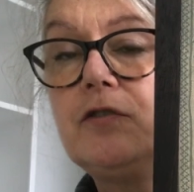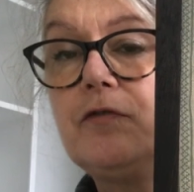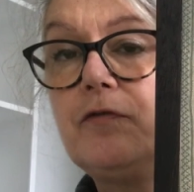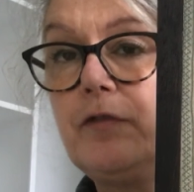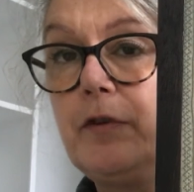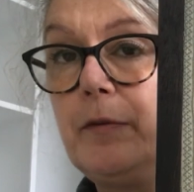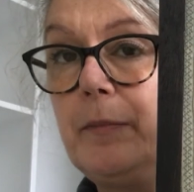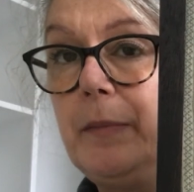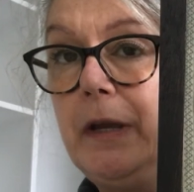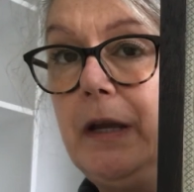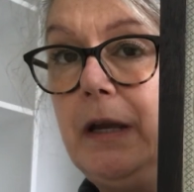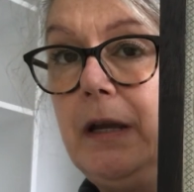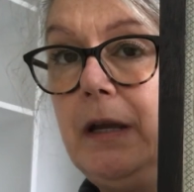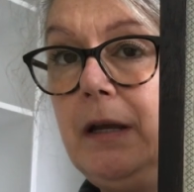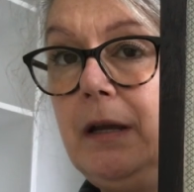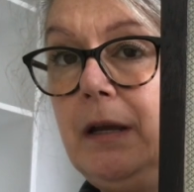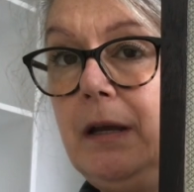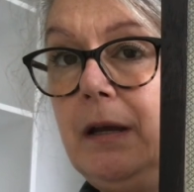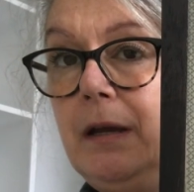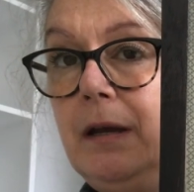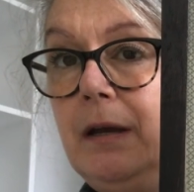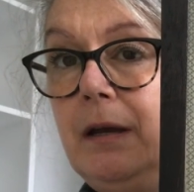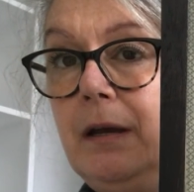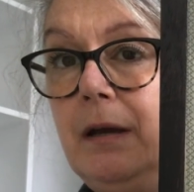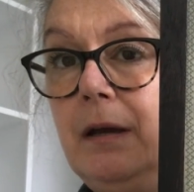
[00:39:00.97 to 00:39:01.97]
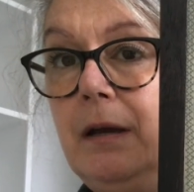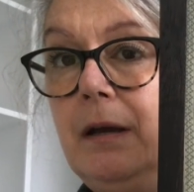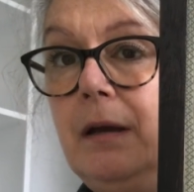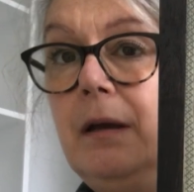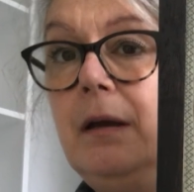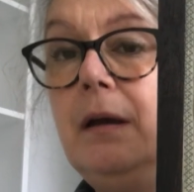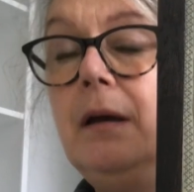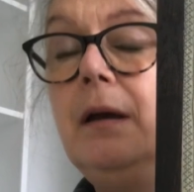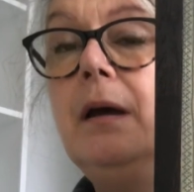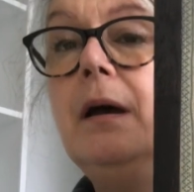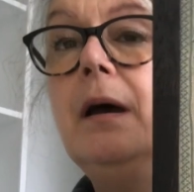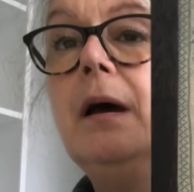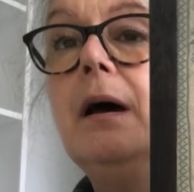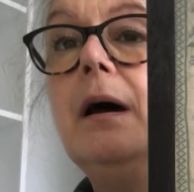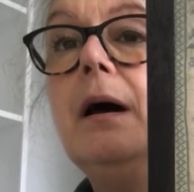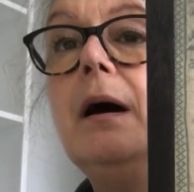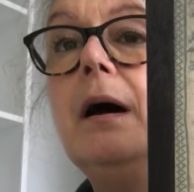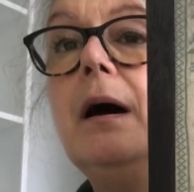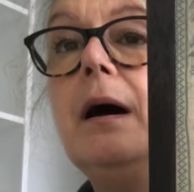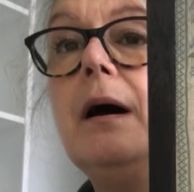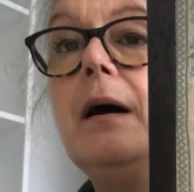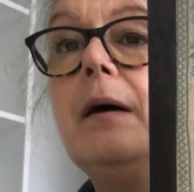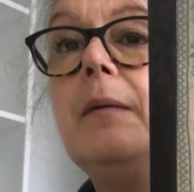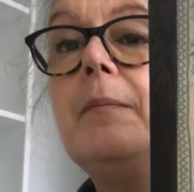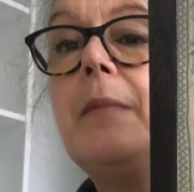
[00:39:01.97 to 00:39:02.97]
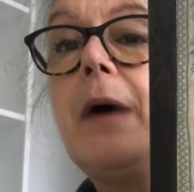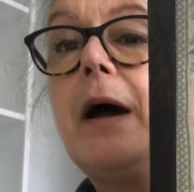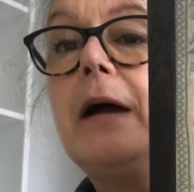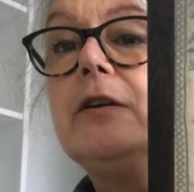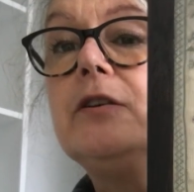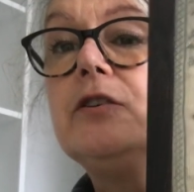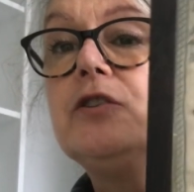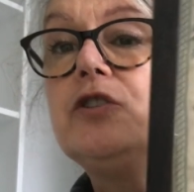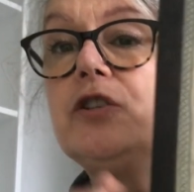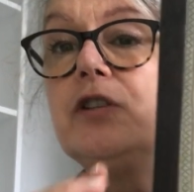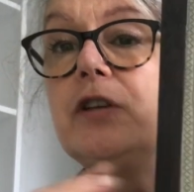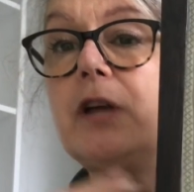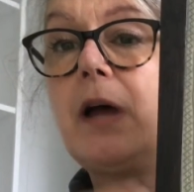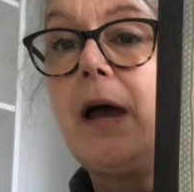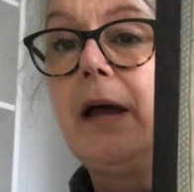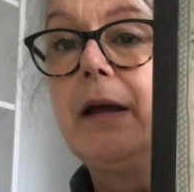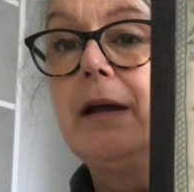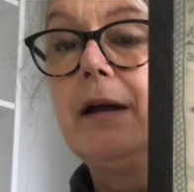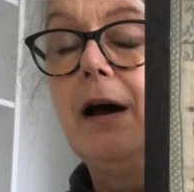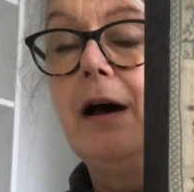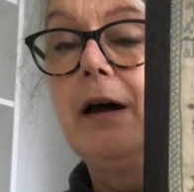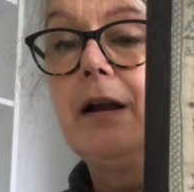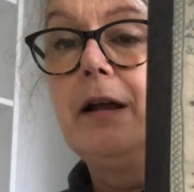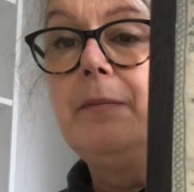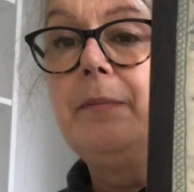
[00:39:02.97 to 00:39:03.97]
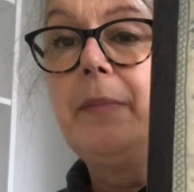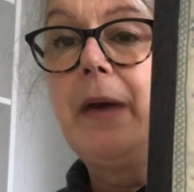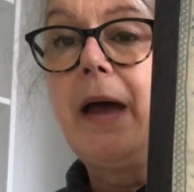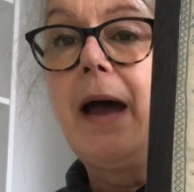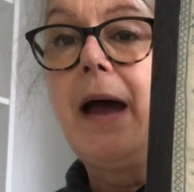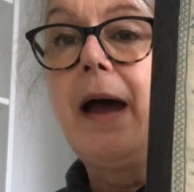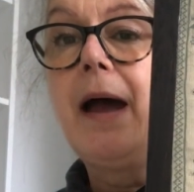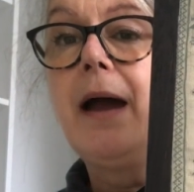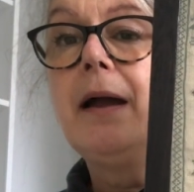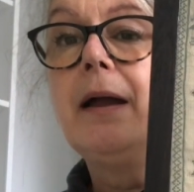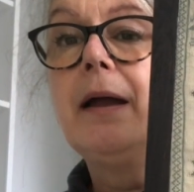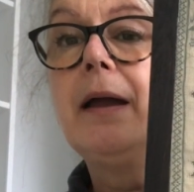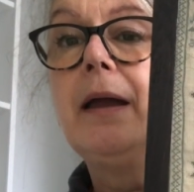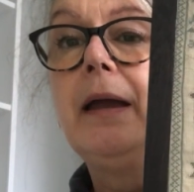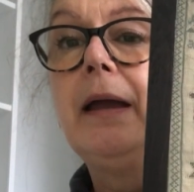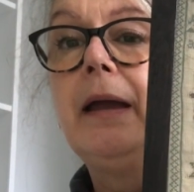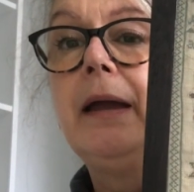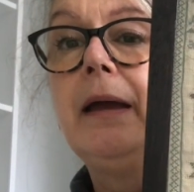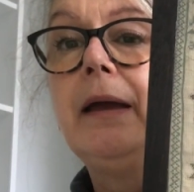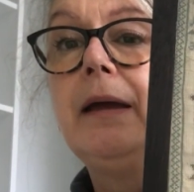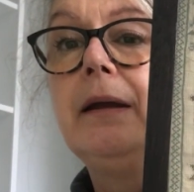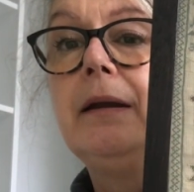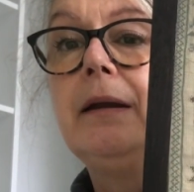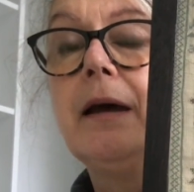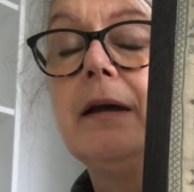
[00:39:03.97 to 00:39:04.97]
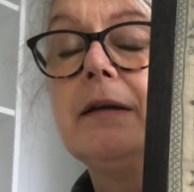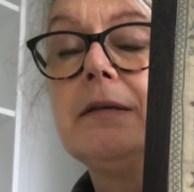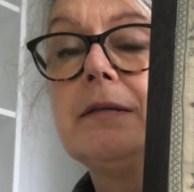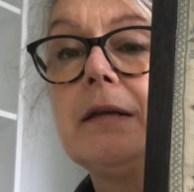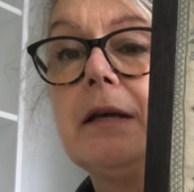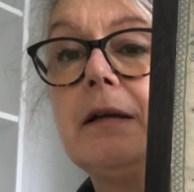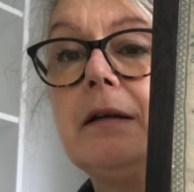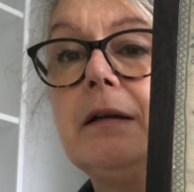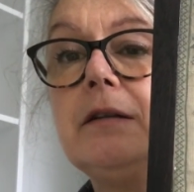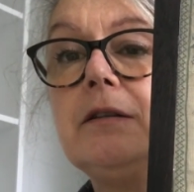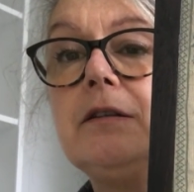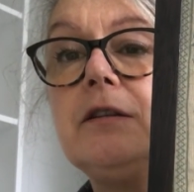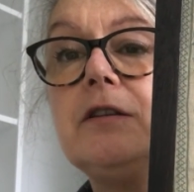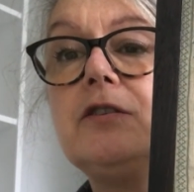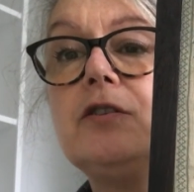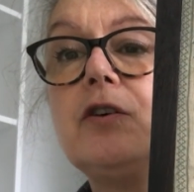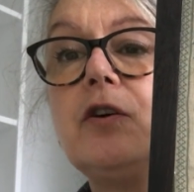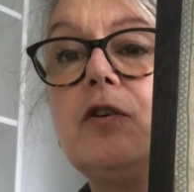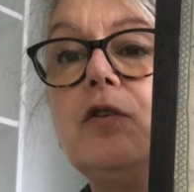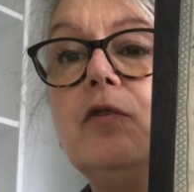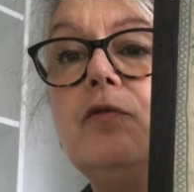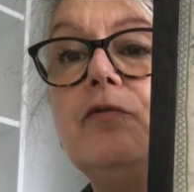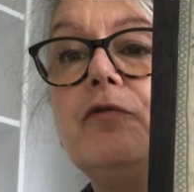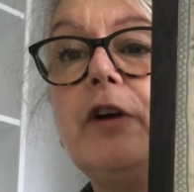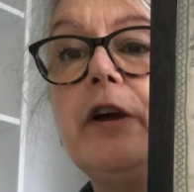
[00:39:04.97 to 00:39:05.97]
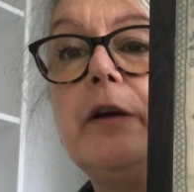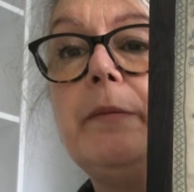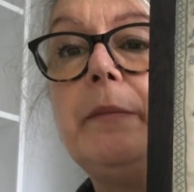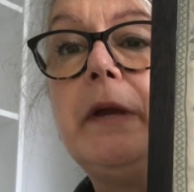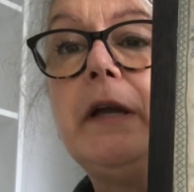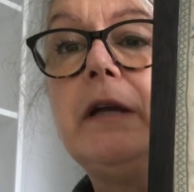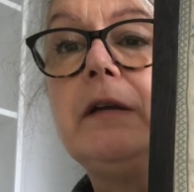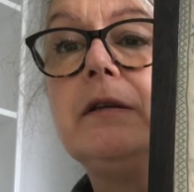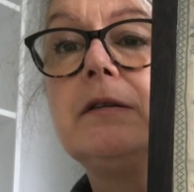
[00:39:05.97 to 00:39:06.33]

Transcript: for me, I got it back and I sent it to Total Framing,